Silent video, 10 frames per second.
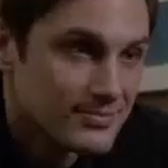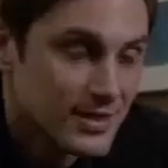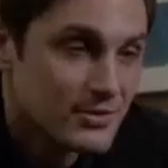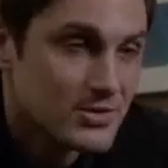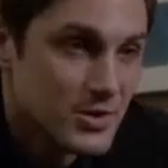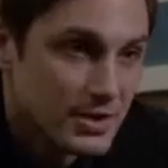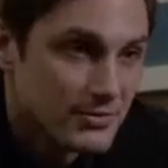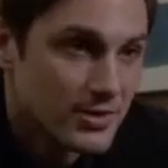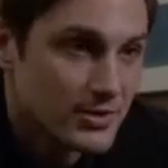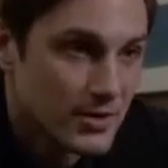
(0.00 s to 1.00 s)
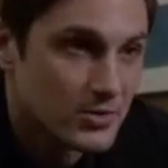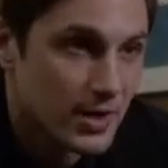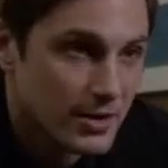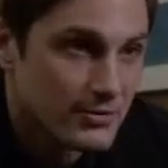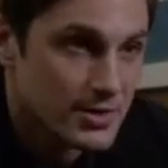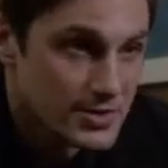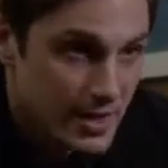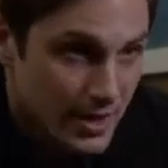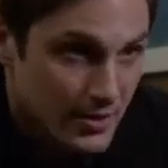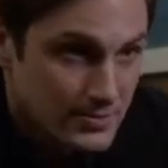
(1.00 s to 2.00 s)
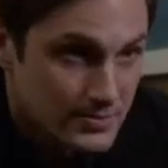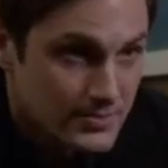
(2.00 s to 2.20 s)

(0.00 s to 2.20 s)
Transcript: If you're trying to figure out who Ivy is now,